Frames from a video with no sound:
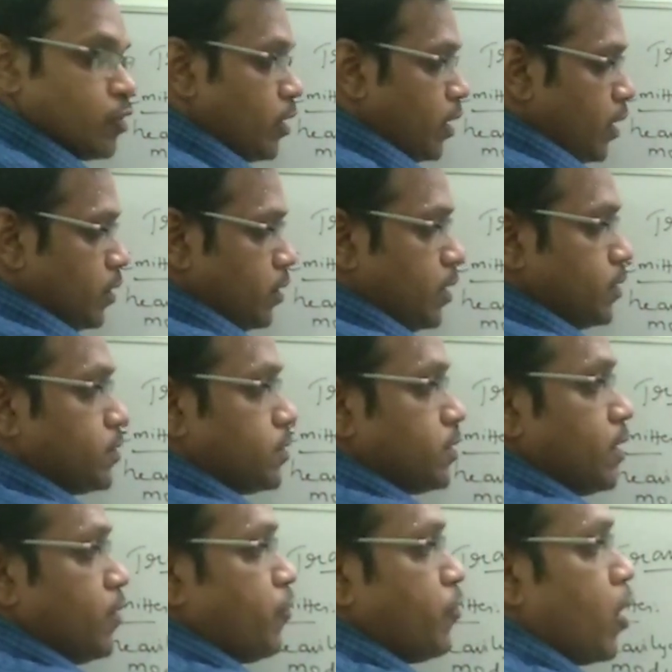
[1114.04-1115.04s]
So in
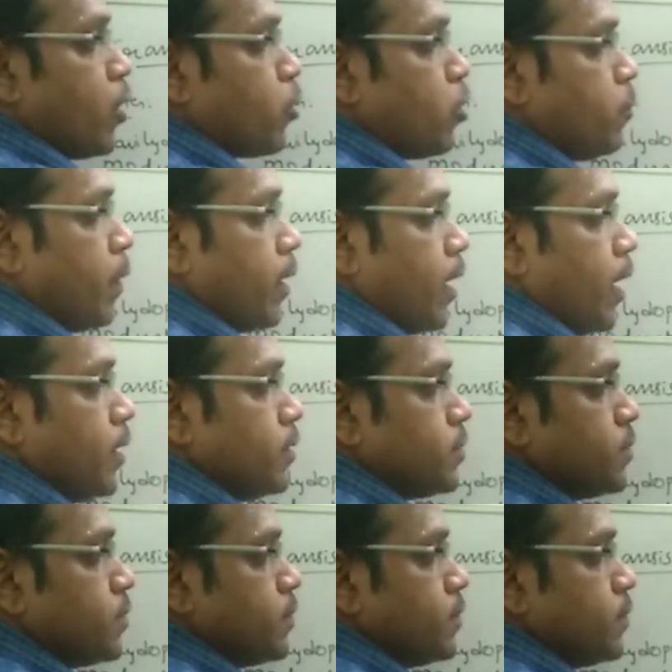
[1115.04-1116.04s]
this forward
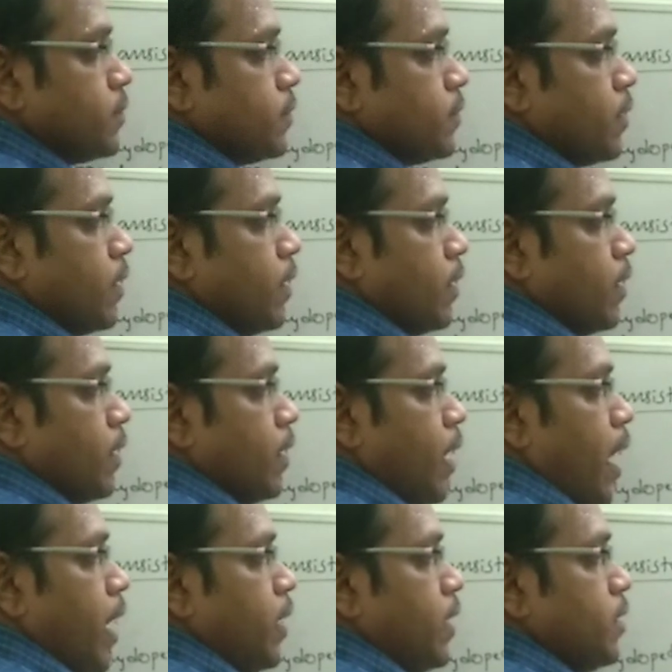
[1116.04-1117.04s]
bias
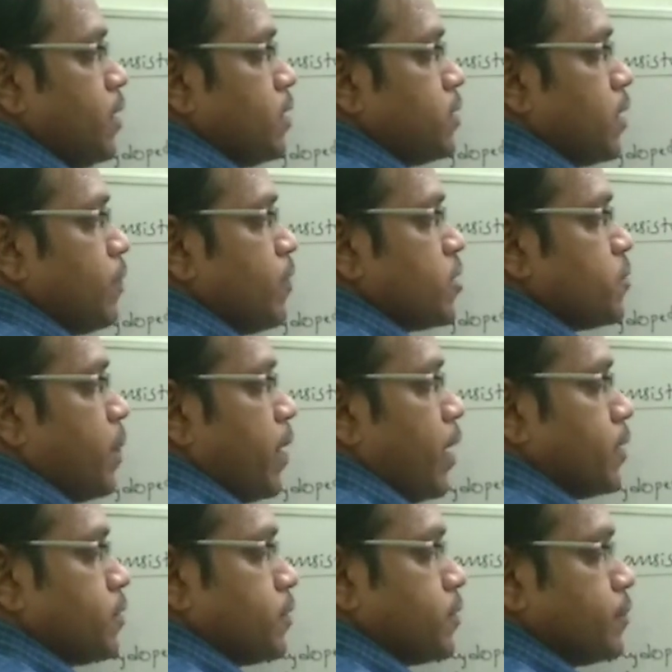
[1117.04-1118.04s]
and in this reverse
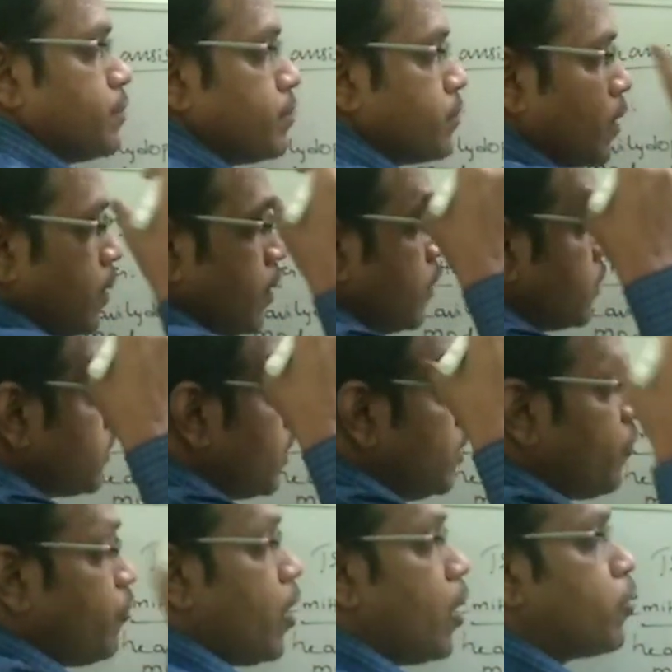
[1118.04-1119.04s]
bias. So
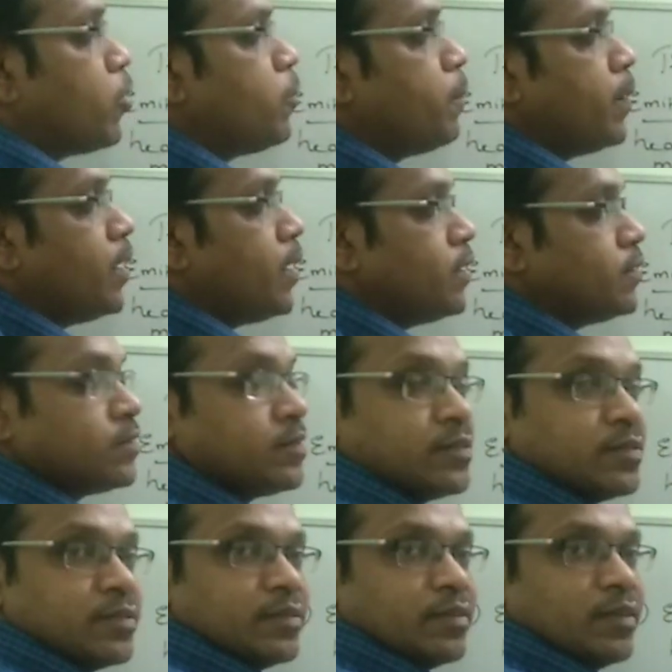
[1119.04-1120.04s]
in the forward
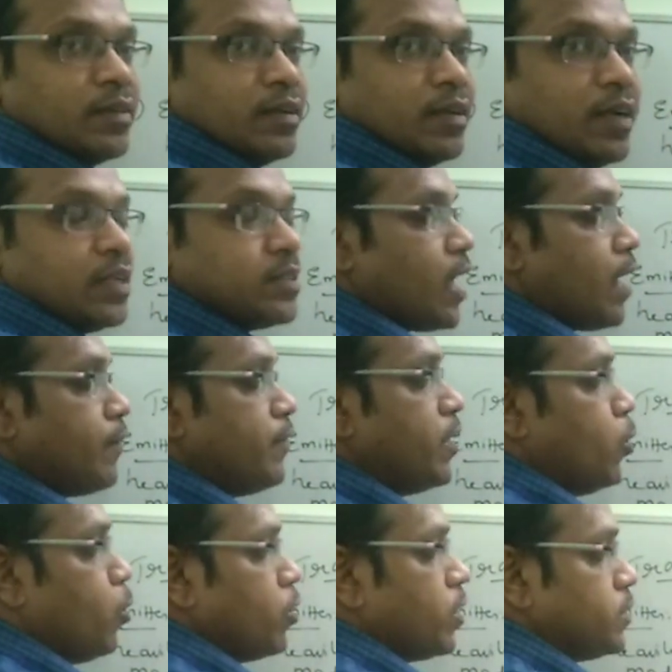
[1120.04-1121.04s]
bias is
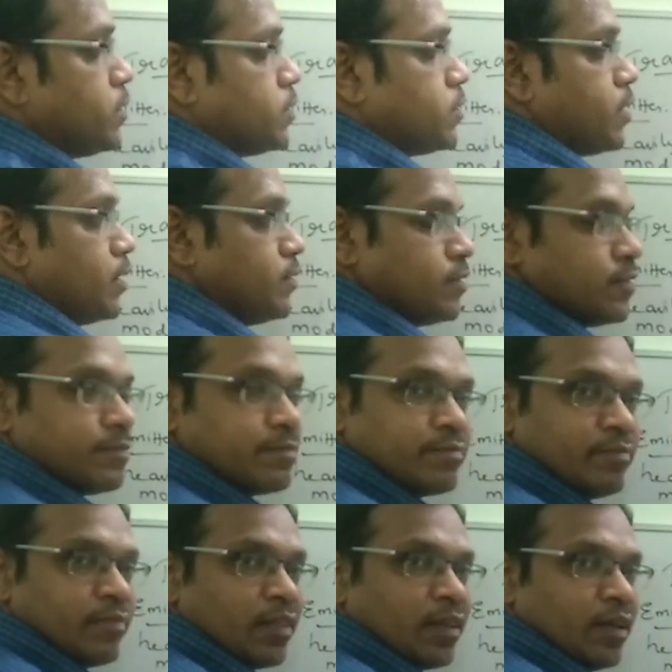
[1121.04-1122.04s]
having low resistance.
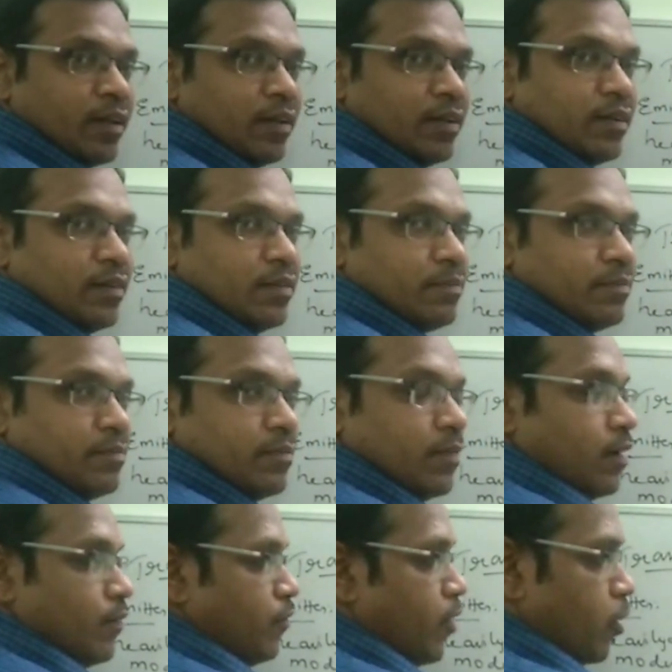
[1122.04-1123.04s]

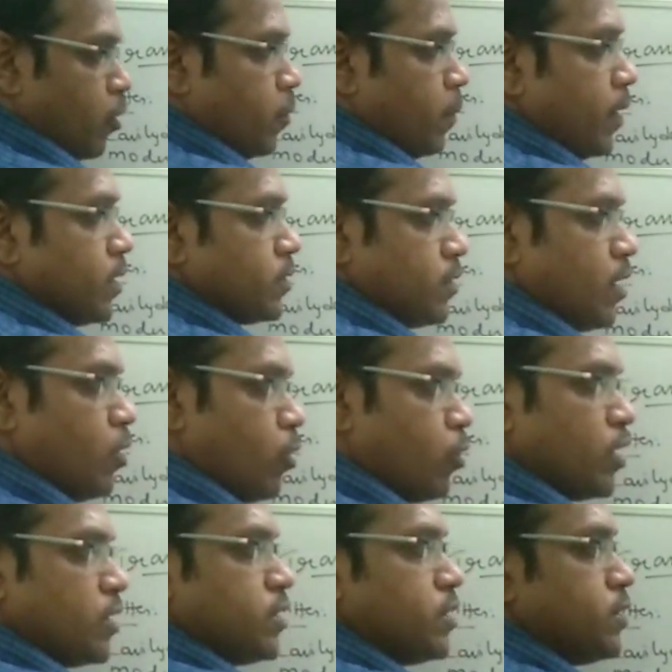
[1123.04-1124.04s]
Forward bias, no
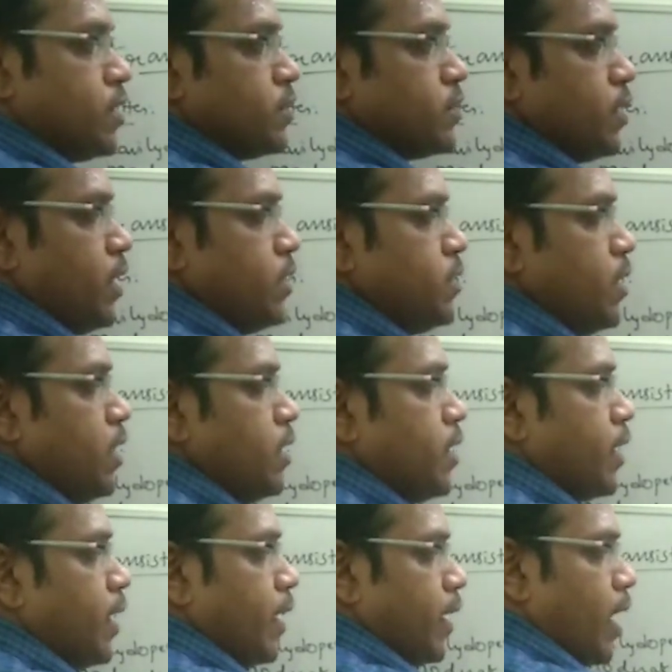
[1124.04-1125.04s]
low resistance, easily
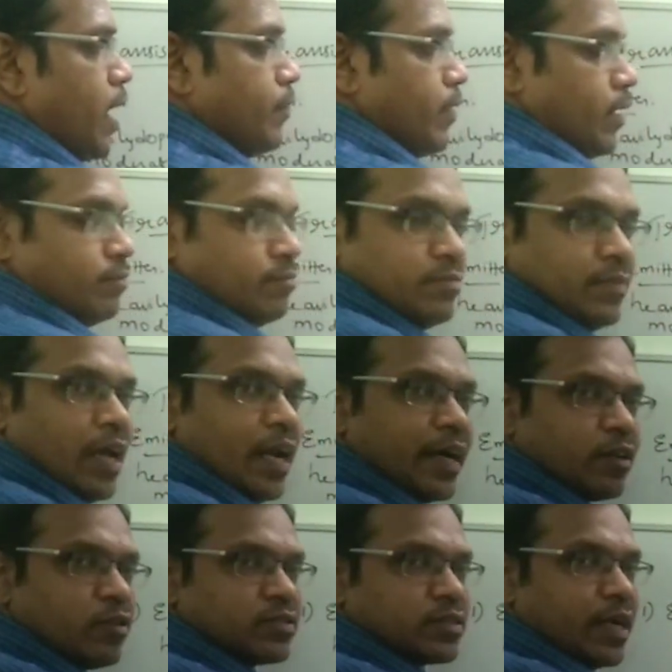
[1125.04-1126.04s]
they can travel.
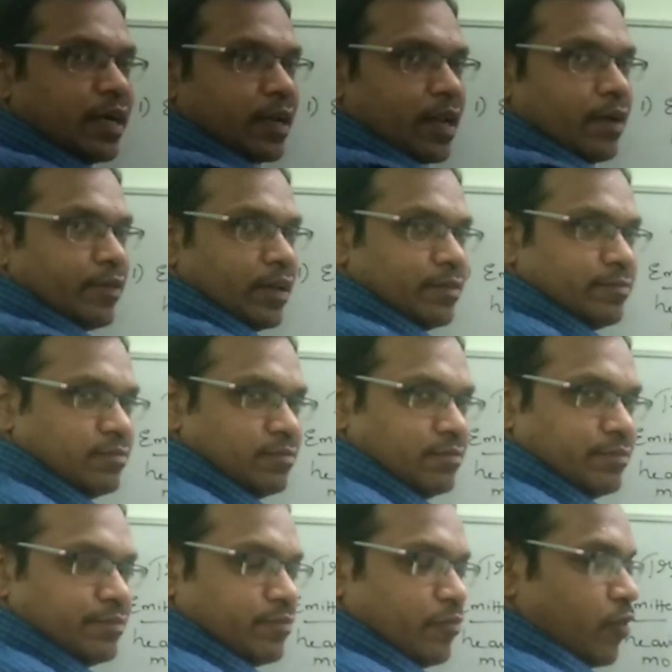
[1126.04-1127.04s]
Electrons can travel
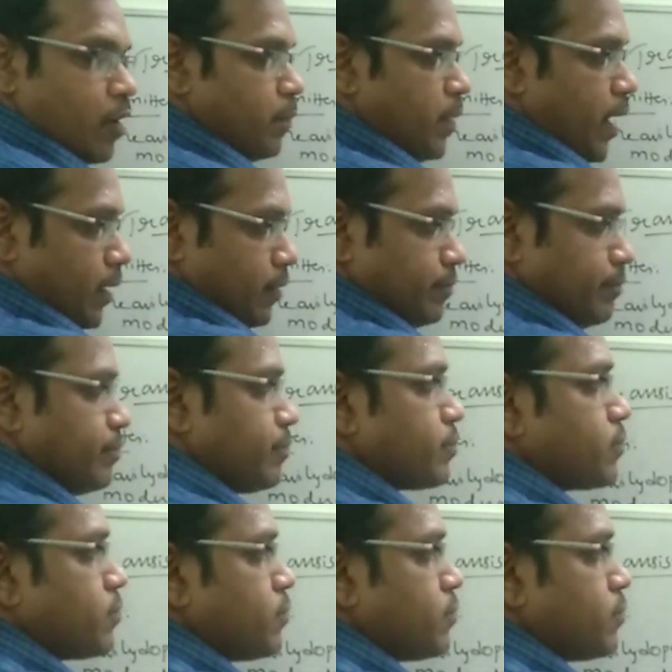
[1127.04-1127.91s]
from N.